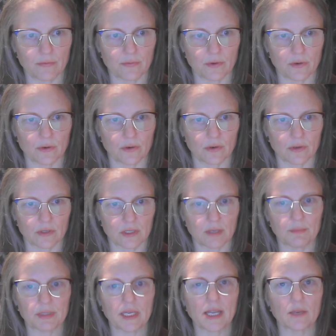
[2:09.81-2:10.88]
for
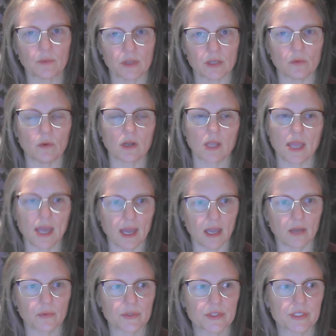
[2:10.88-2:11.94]
complying with the
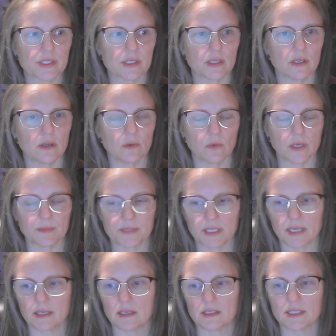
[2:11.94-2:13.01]
WCAG, which is the
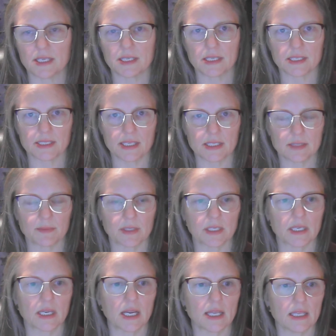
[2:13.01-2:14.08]
Website Content
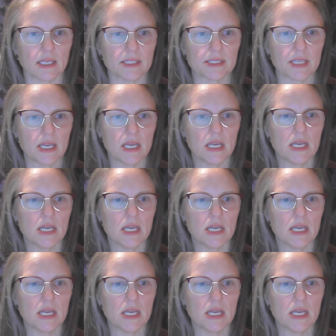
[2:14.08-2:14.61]
Accessibility Guidelines.